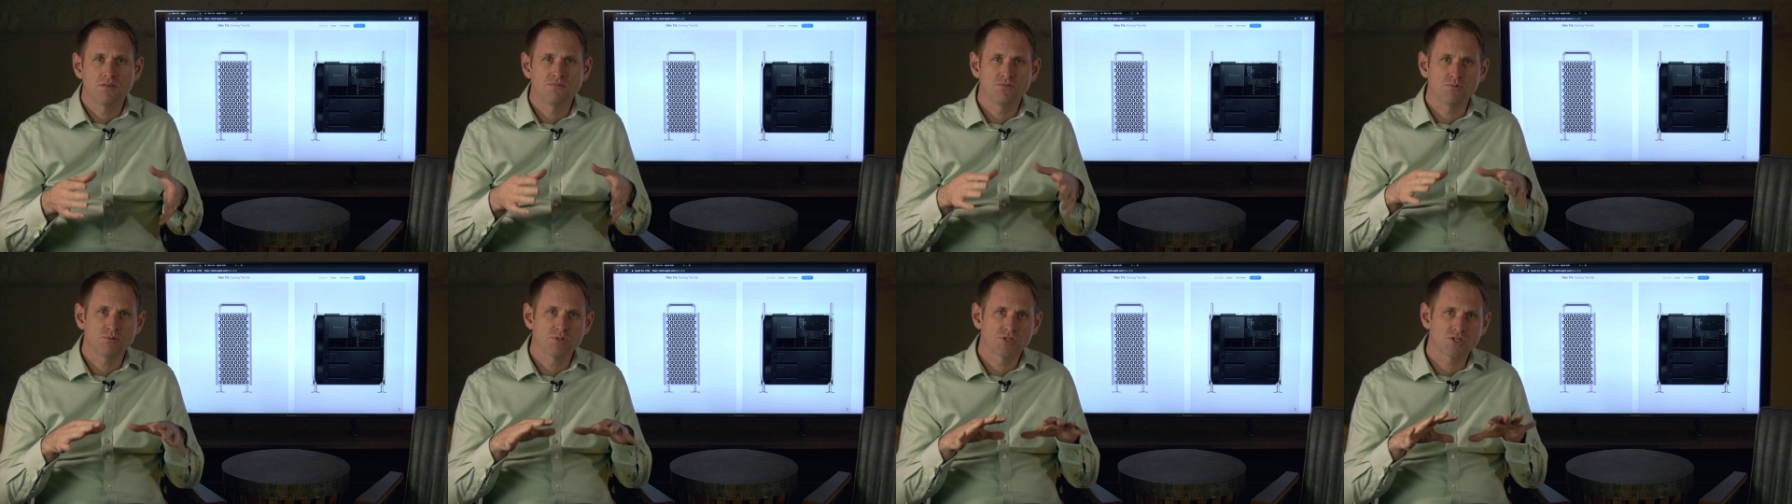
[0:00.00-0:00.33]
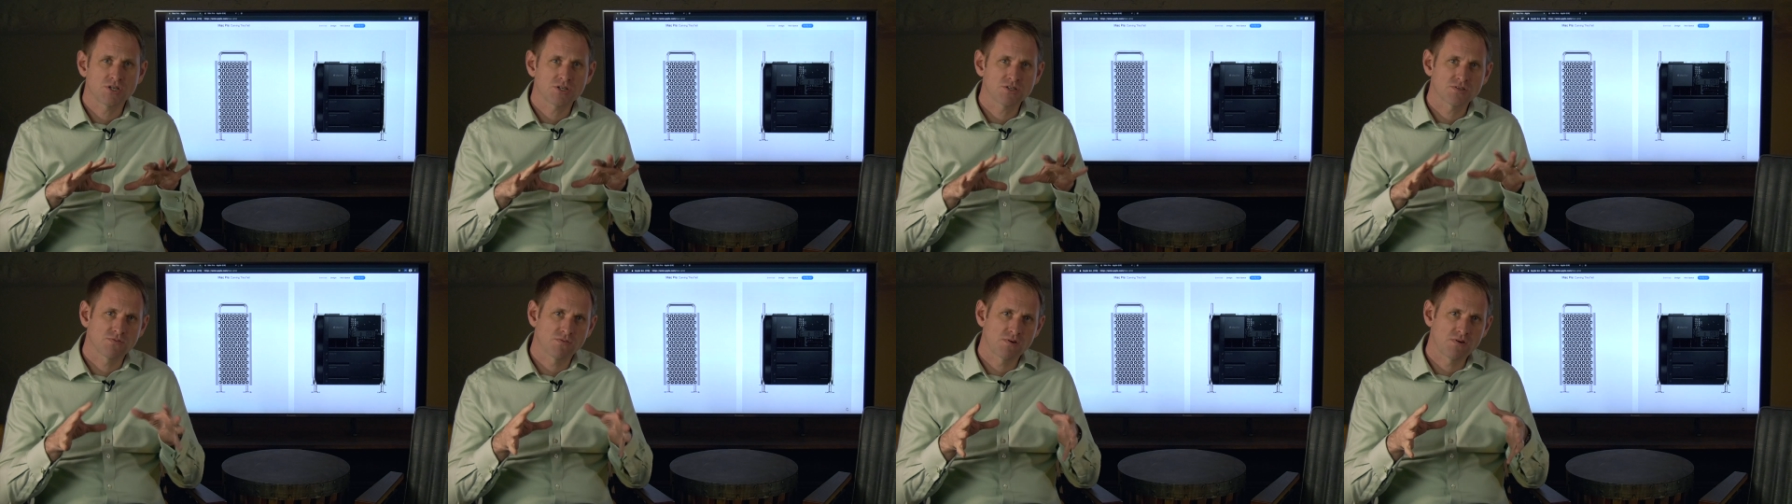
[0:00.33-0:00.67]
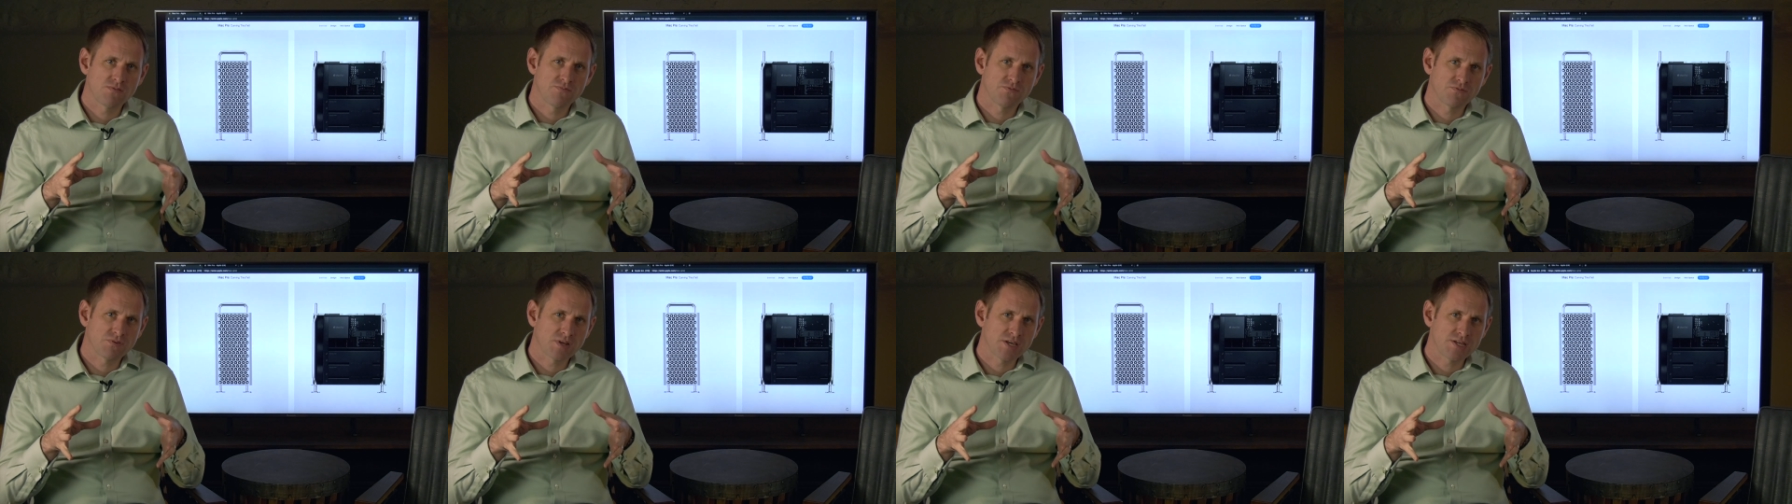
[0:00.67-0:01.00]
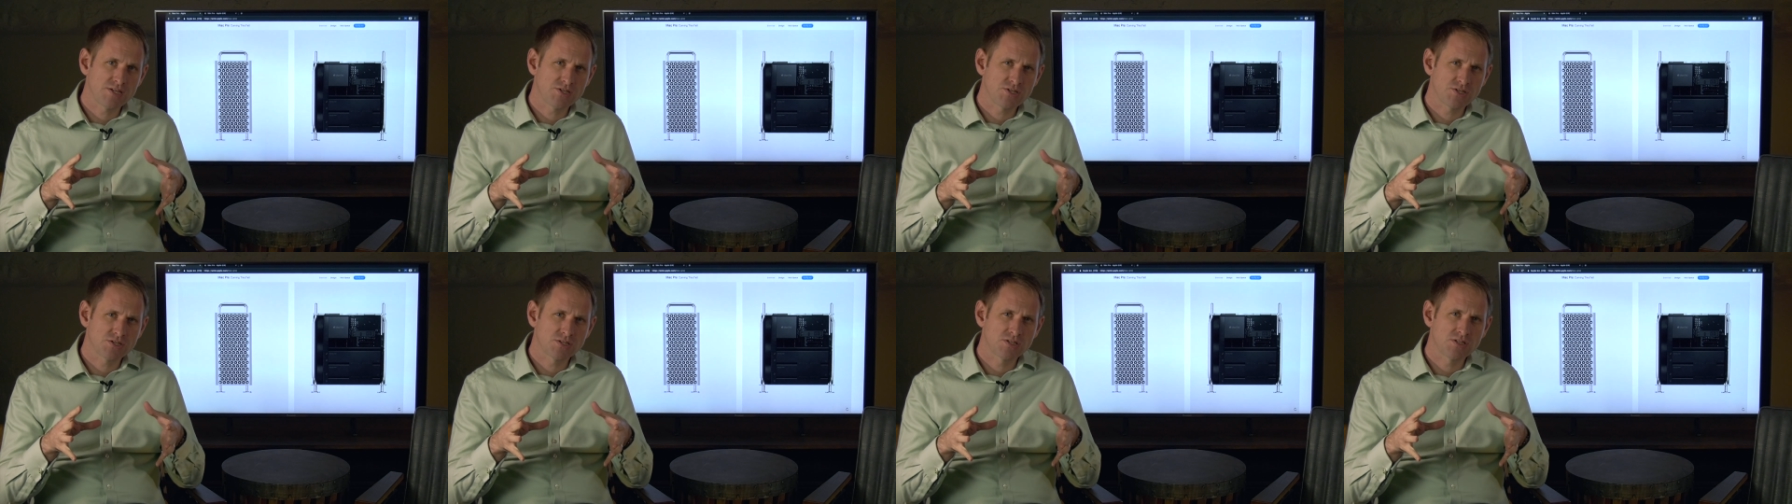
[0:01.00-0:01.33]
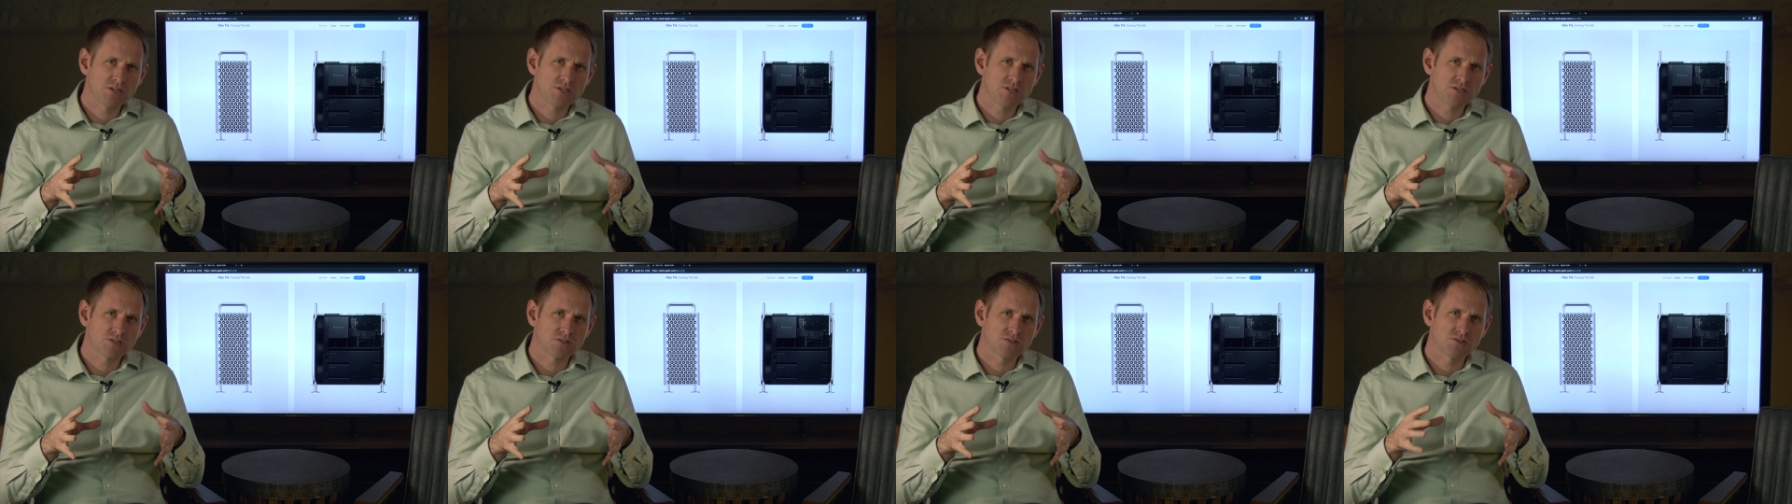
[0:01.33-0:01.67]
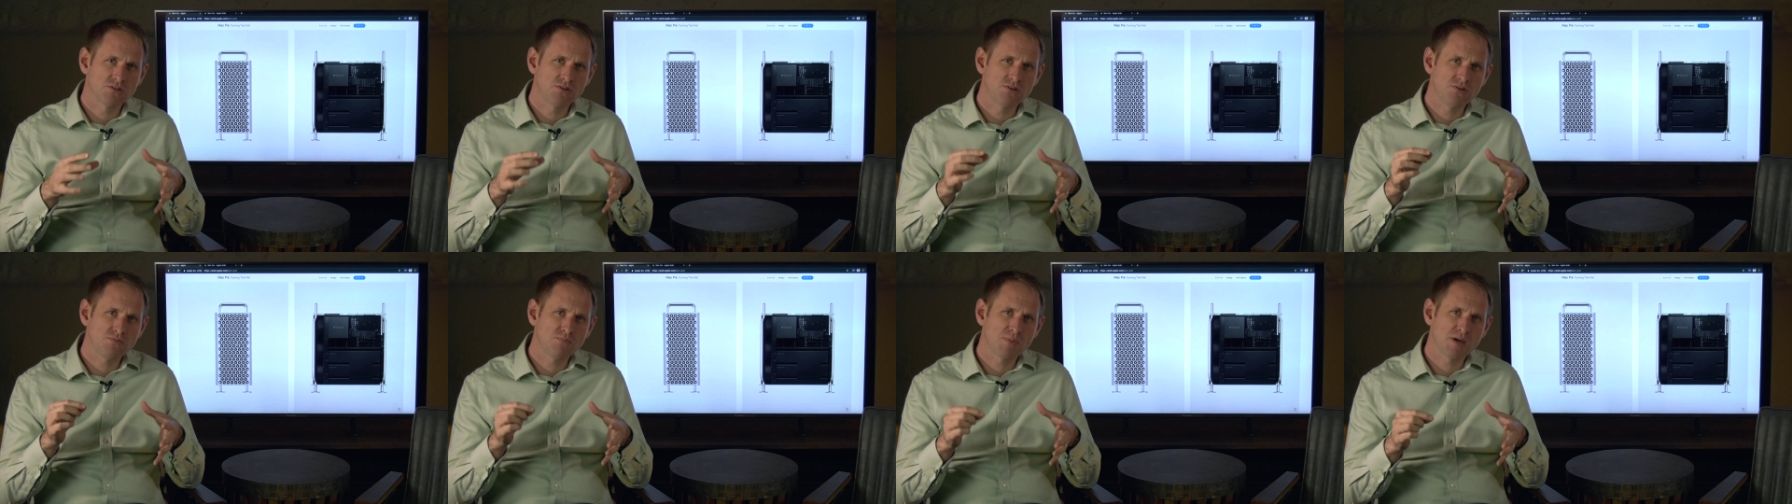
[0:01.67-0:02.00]
If you adjust for inflation,
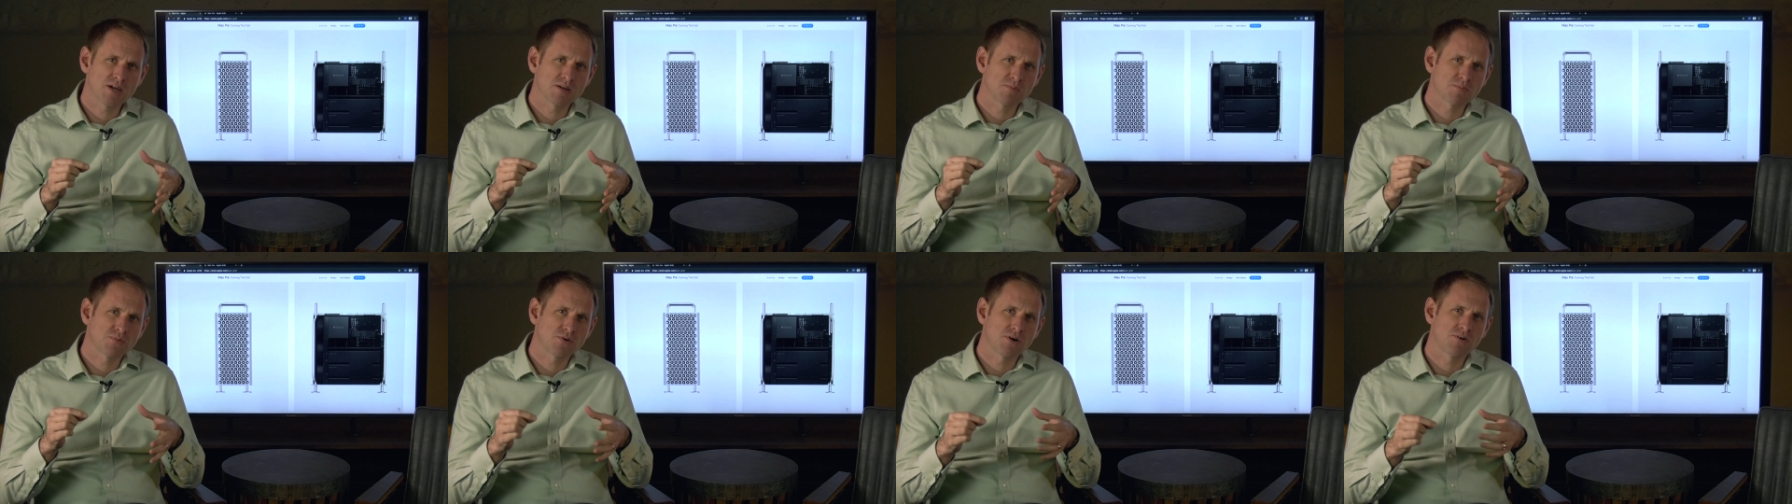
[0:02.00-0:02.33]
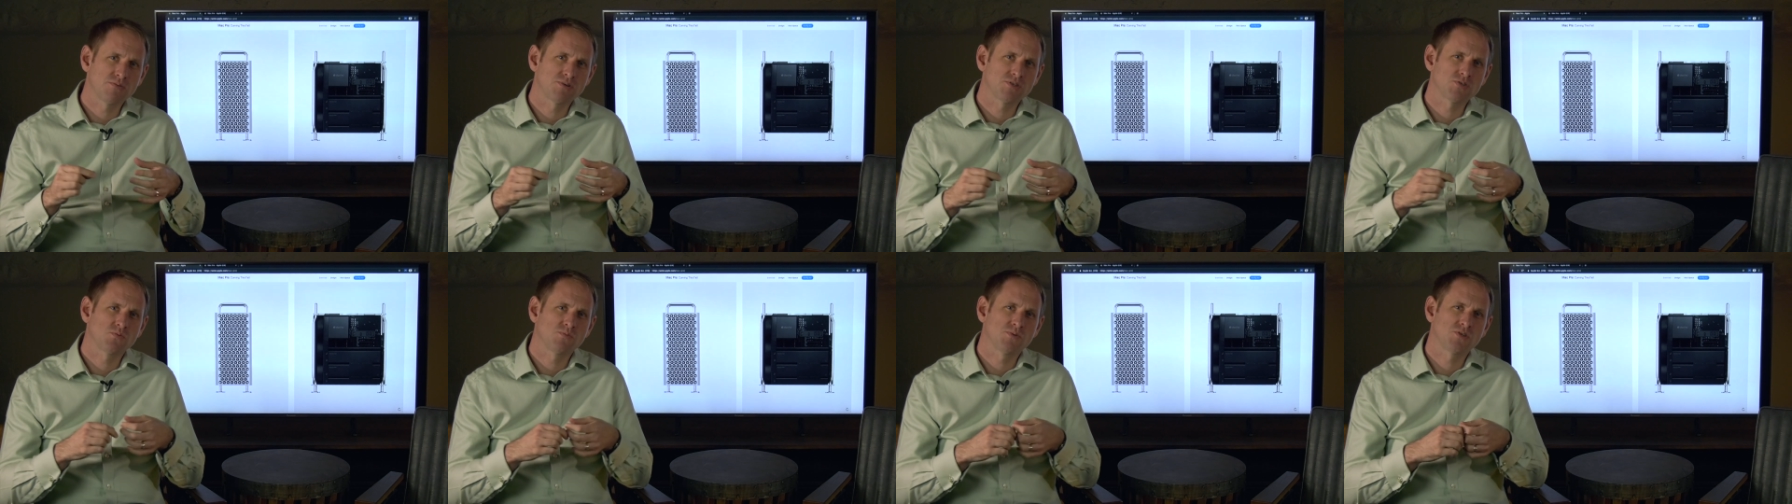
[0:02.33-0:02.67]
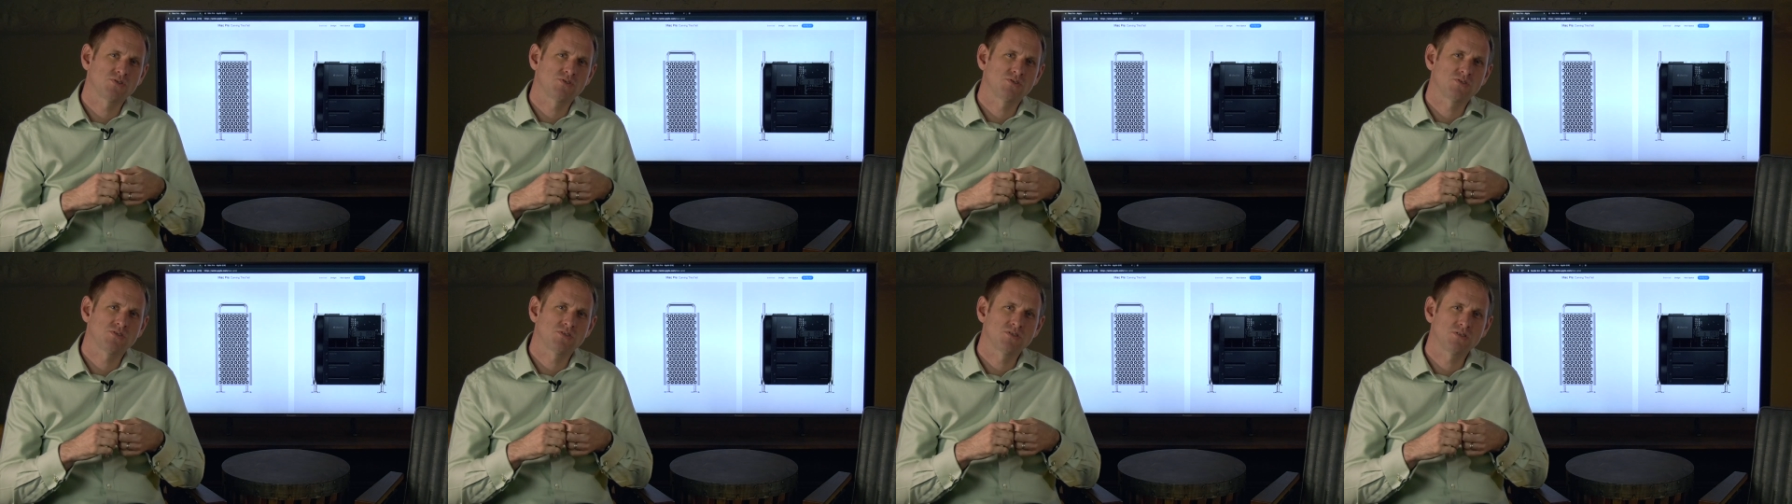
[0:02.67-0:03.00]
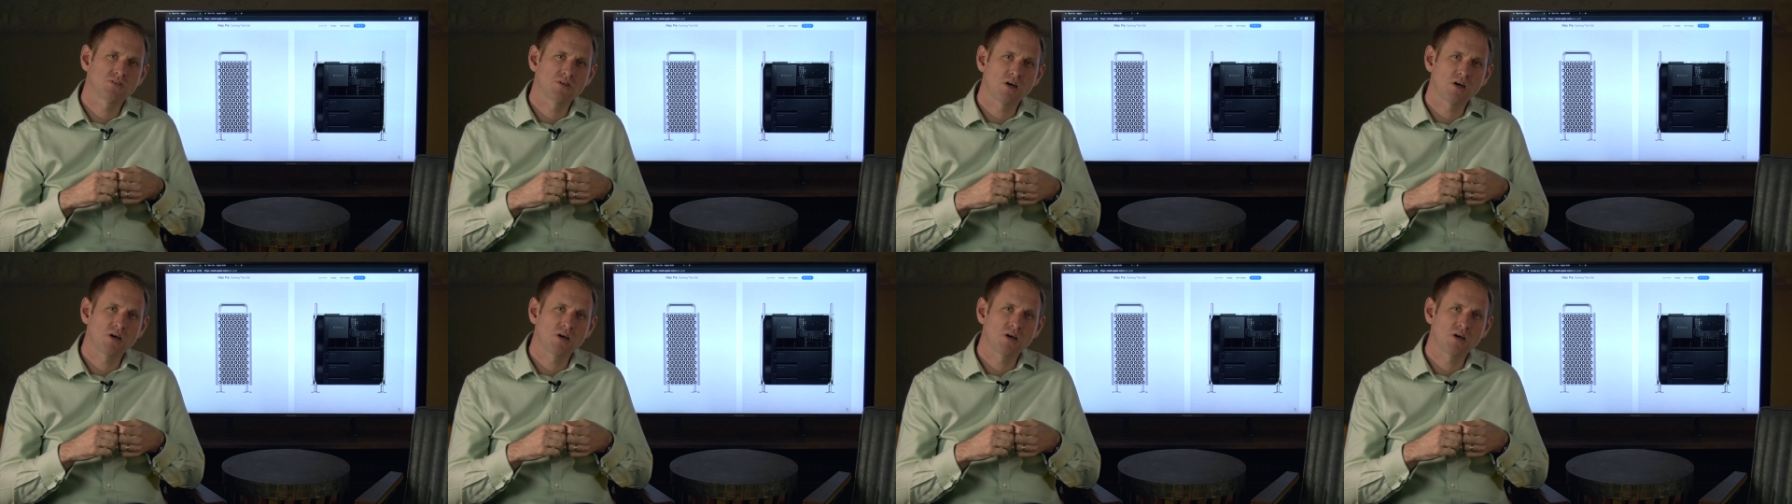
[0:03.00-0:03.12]
this new Mac Pro is almost